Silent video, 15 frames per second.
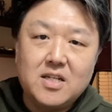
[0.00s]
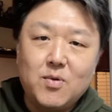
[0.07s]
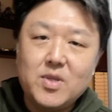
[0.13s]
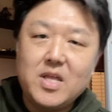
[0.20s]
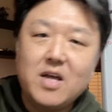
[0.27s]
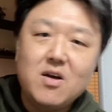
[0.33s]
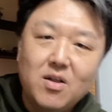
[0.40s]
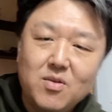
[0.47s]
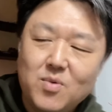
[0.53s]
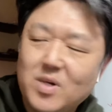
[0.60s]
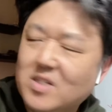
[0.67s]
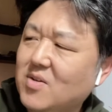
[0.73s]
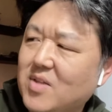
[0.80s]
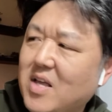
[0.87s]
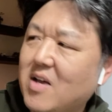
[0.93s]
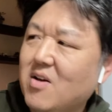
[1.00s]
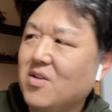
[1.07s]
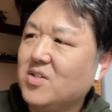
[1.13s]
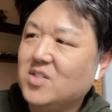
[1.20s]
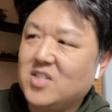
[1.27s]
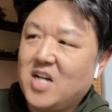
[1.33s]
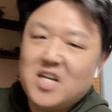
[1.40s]
What they call the
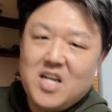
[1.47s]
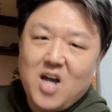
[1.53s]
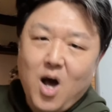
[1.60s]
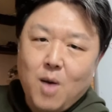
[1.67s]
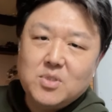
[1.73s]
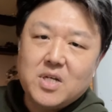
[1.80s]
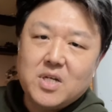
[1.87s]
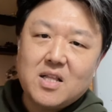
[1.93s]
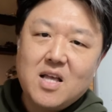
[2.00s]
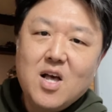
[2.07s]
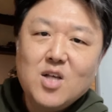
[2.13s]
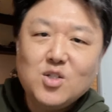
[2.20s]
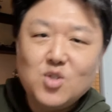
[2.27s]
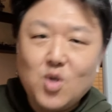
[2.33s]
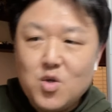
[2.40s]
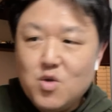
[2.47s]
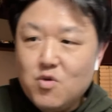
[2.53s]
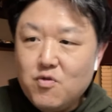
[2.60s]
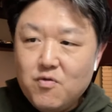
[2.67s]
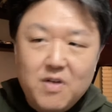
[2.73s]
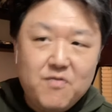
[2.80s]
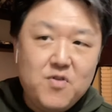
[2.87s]
shiny object. So
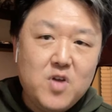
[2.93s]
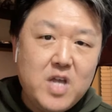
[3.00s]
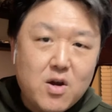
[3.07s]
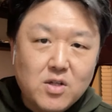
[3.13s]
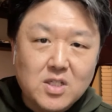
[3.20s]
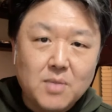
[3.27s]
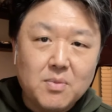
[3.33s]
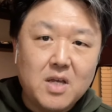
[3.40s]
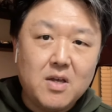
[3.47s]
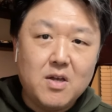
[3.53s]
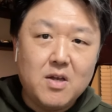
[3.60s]
if you hear something